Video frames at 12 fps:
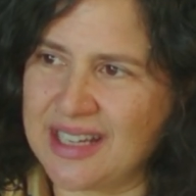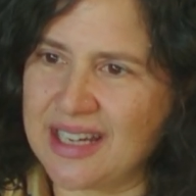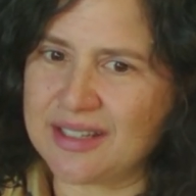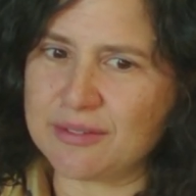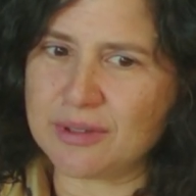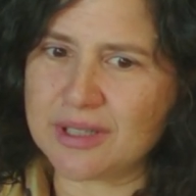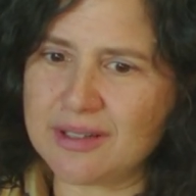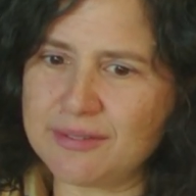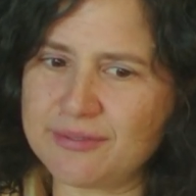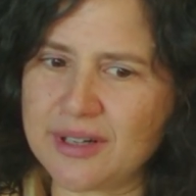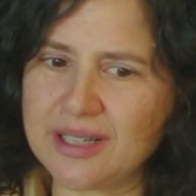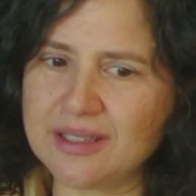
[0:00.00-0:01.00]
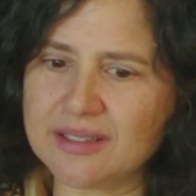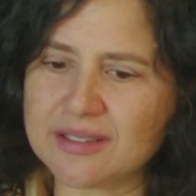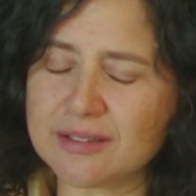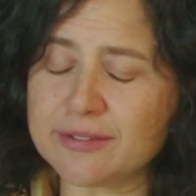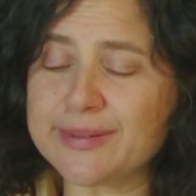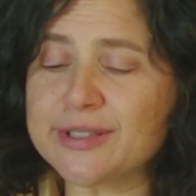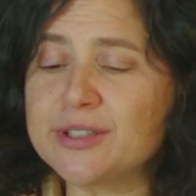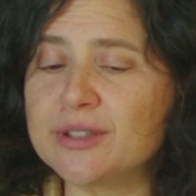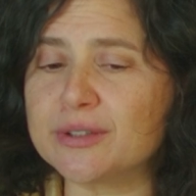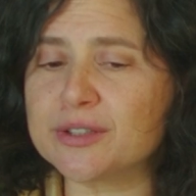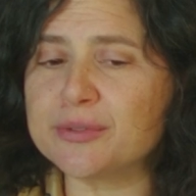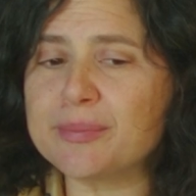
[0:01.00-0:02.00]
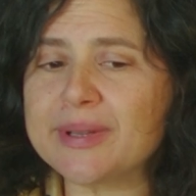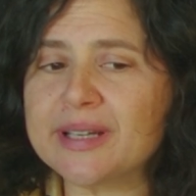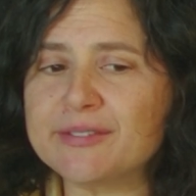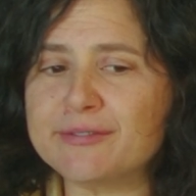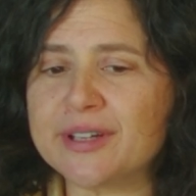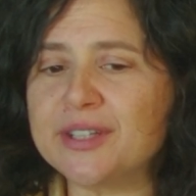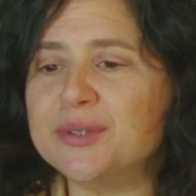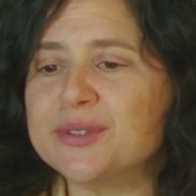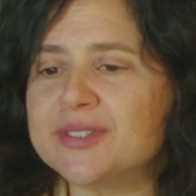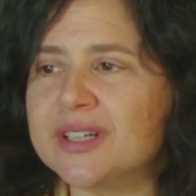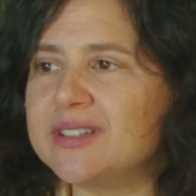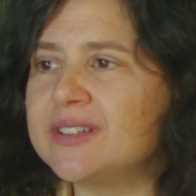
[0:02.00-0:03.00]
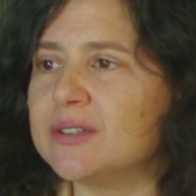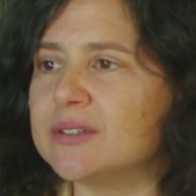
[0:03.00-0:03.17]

and what I find is, especially because we play in venues that